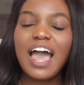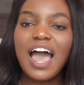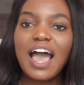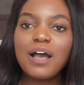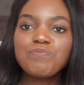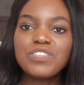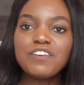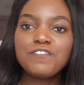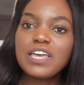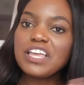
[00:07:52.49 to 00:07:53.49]
Um,
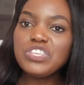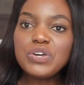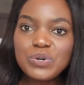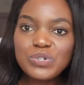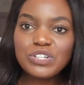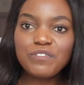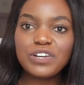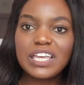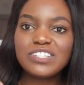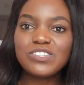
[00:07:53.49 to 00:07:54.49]
if you are new, don't
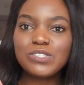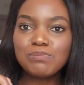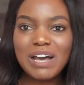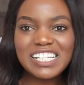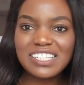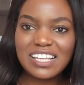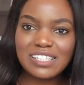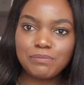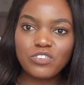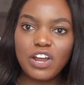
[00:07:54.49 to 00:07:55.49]
forget to smash that
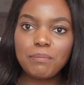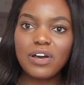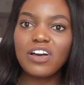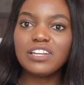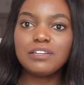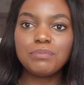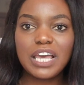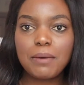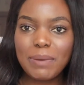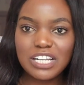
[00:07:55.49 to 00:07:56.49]
subscribe button and
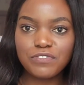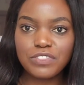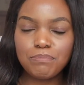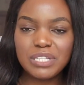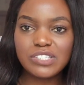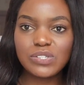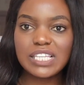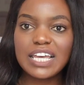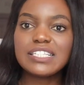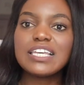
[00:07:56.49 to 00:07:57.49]
become part of the B
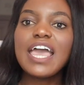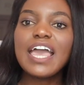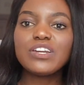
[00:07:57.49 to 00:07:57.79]
Society.